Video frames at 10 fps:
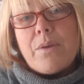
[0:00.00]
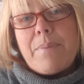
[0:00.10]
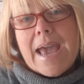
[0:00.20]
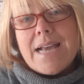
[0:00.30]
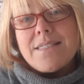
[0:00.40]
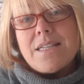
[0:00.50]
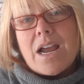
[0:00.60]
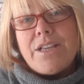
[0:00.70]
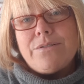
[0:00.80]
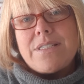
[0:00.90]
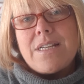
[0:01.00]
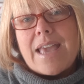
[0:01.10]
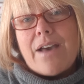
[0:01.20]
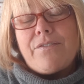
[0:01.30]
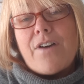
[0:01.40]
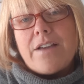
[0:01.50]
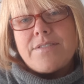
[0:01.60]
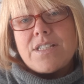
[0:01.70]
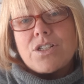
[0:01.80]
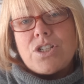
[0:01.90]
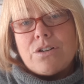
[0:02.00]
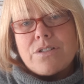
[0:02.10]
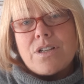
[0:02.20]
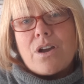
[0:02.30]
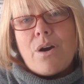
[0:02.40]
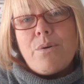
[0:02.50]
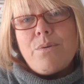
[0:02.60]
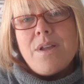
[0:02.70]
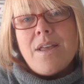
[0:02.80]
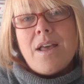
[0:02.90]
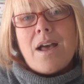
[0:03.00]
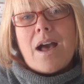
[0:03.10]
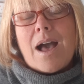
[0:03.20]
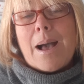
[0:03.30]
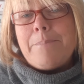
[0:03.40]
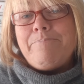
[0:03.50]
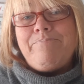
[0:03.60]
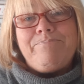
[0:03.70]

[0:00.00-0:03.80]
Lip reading: The bags that I used to get 5, 6 years ago, A,